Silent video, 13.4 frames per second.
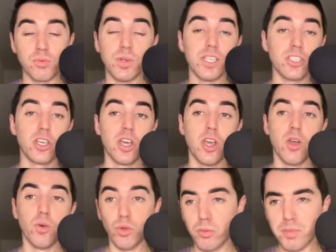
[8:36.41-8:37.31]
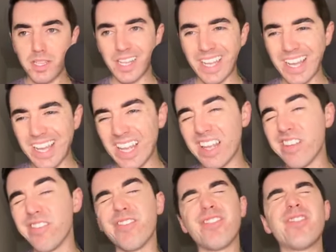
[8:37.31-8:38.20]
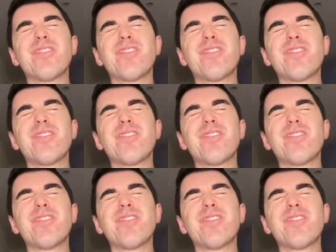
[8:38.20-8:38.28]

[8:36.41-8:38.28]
which will be live